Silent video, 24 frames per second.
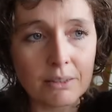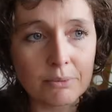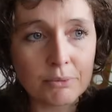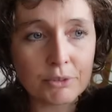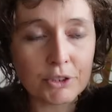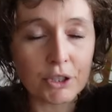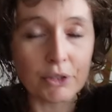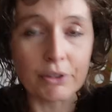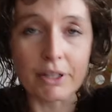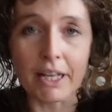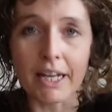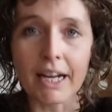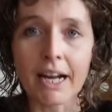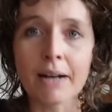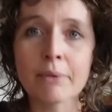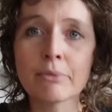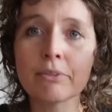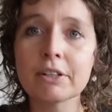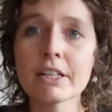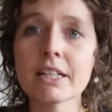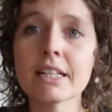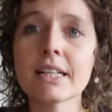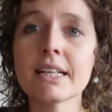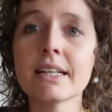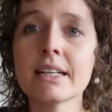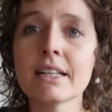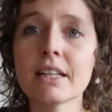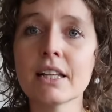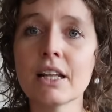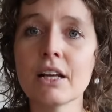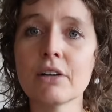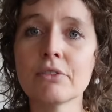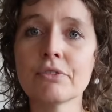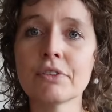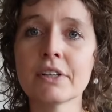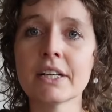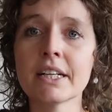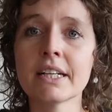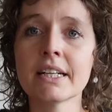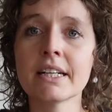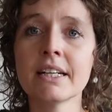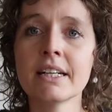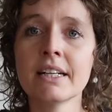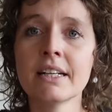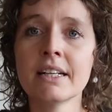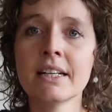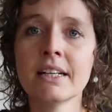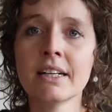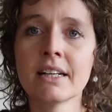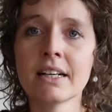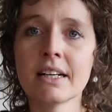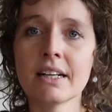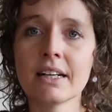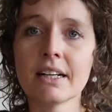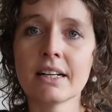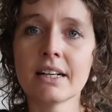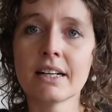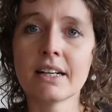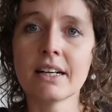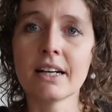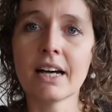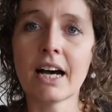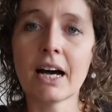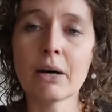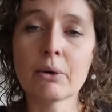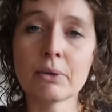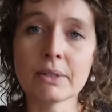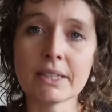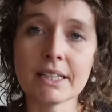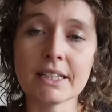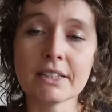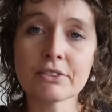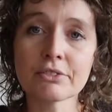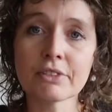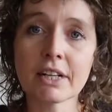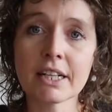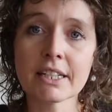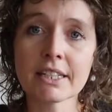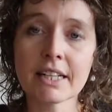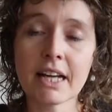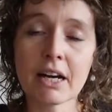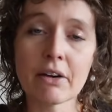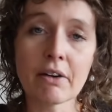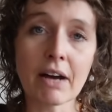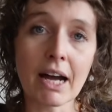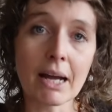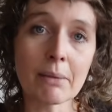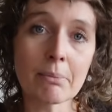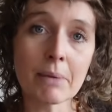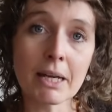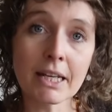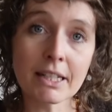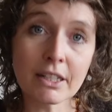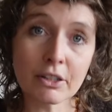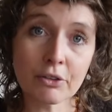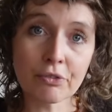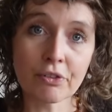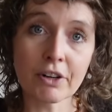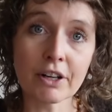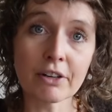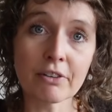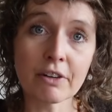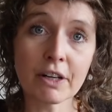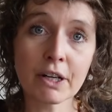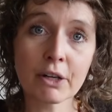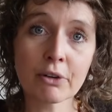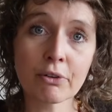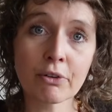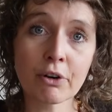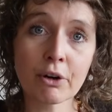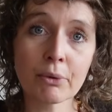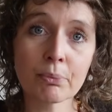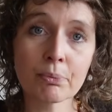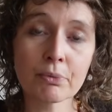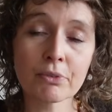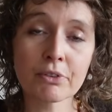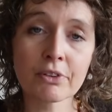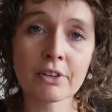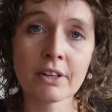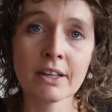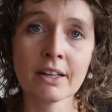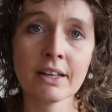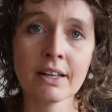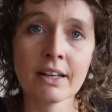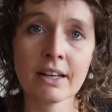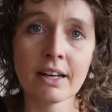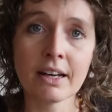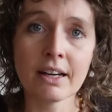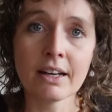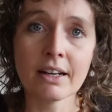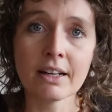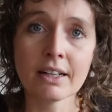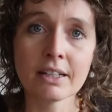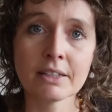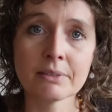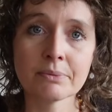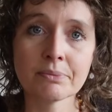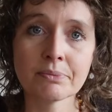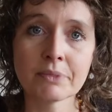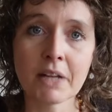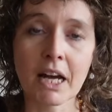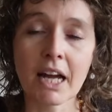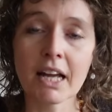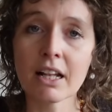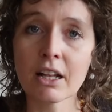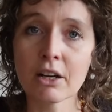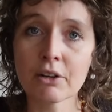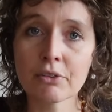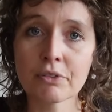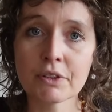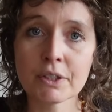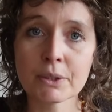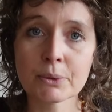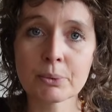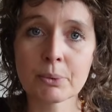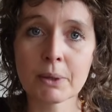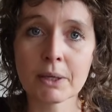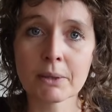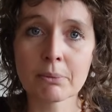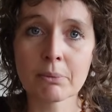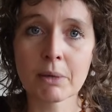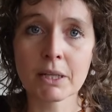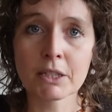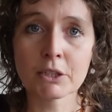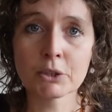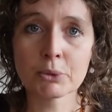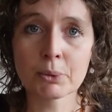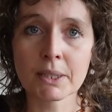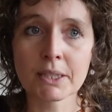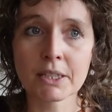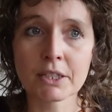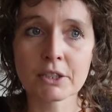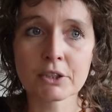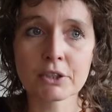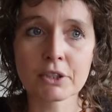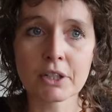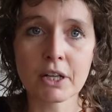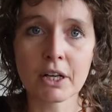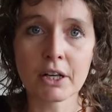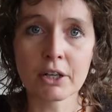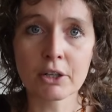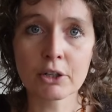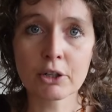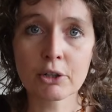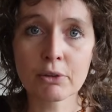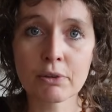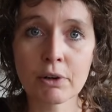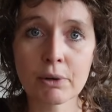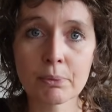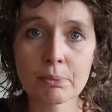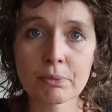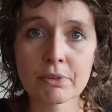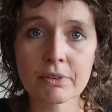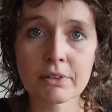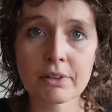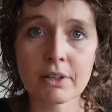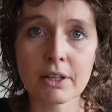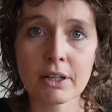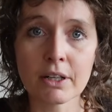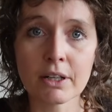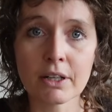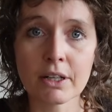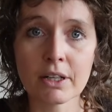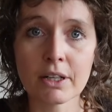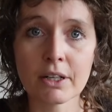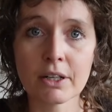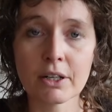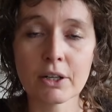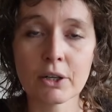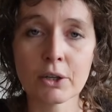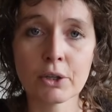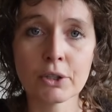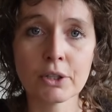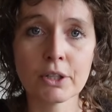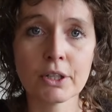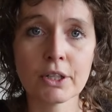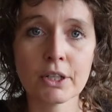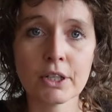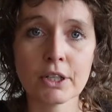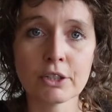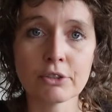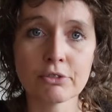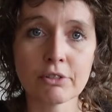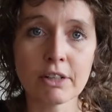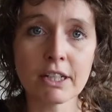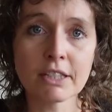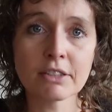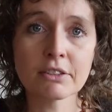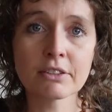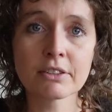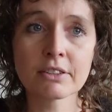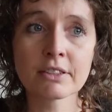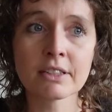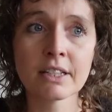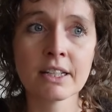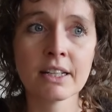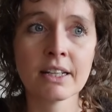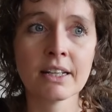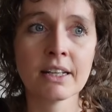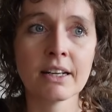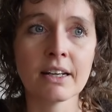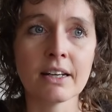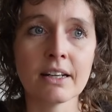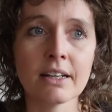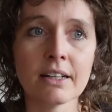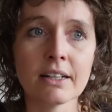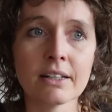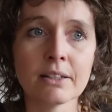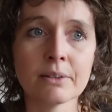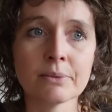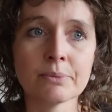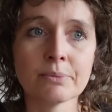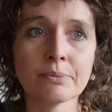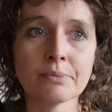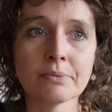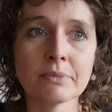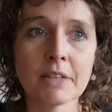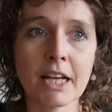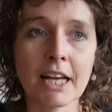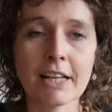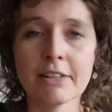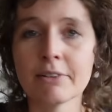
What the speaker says: So yeah, I'm really loving how it is right now. I made it very cropped. I love it when my sweaters are cropped on a dress, and